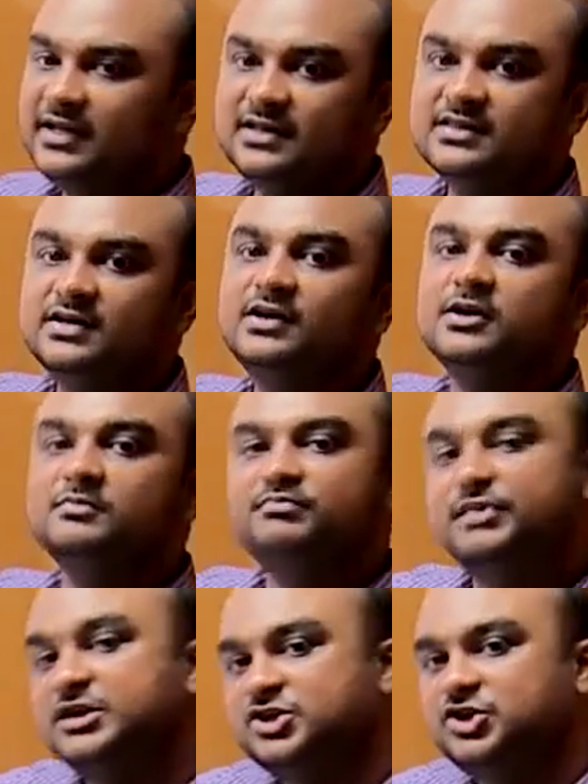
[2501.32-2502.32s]
in the
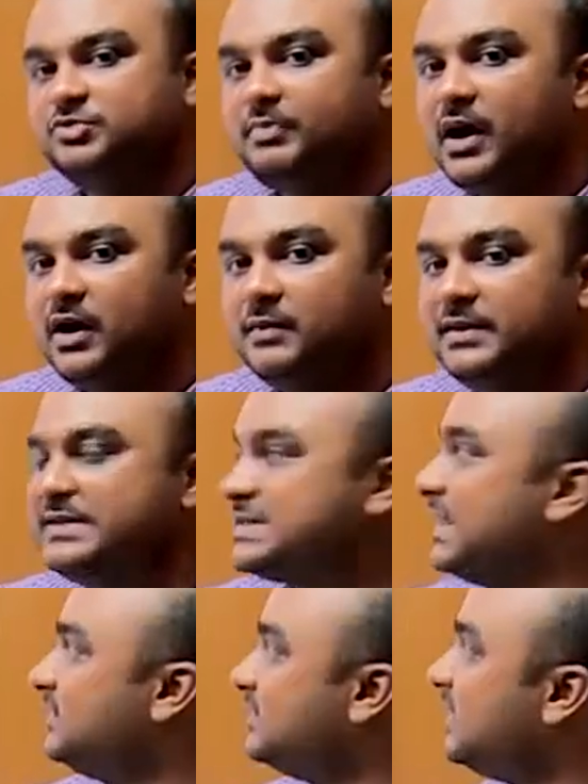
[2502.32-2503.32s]
British Parliament,
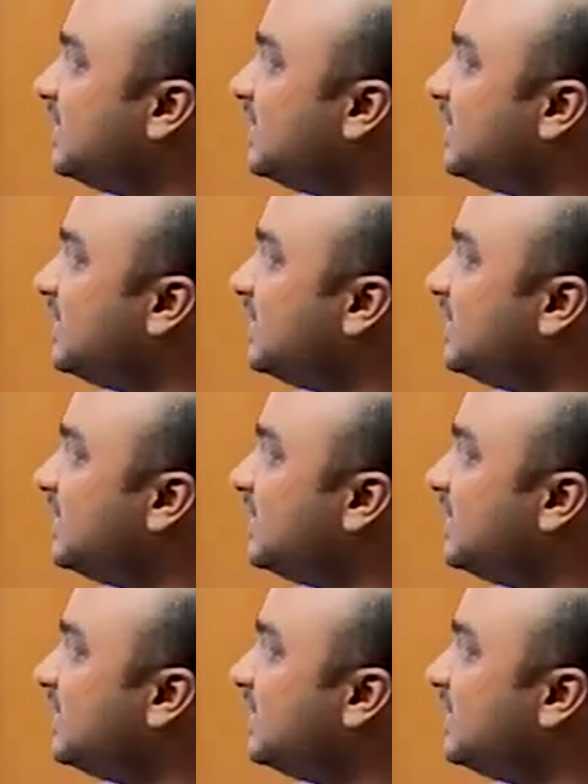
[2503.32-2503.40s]
and